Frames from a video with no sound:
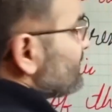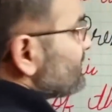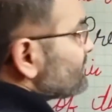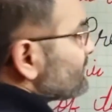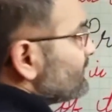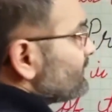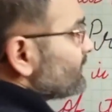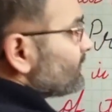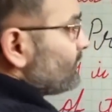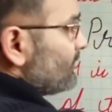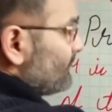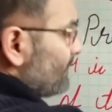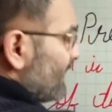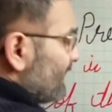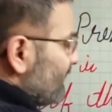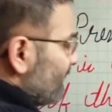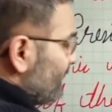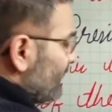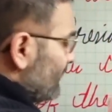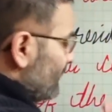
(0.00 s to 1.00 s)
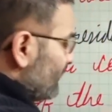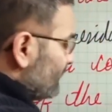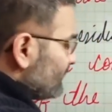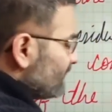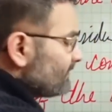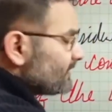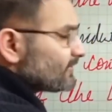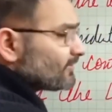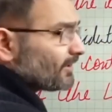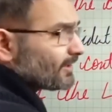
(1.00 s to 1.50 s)
is controlled by the will of the
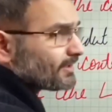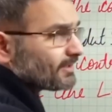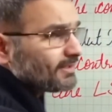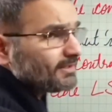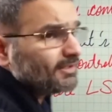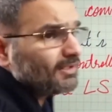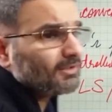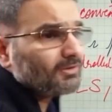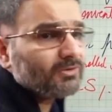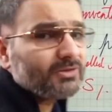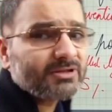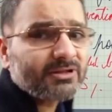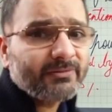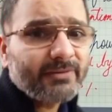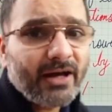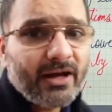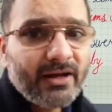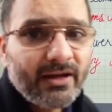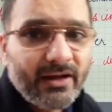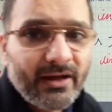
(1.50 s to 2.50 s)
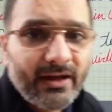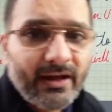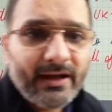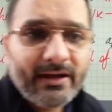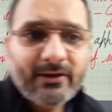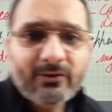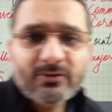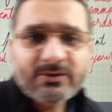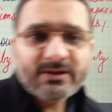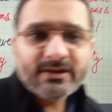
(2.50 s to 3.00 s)
majority in the Lok Sabha.
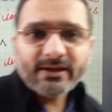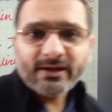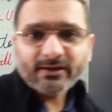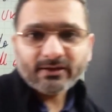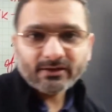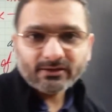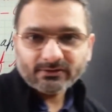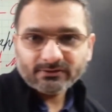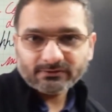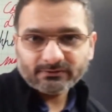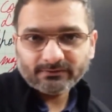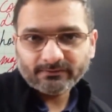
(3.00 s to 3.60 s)
Elucidate.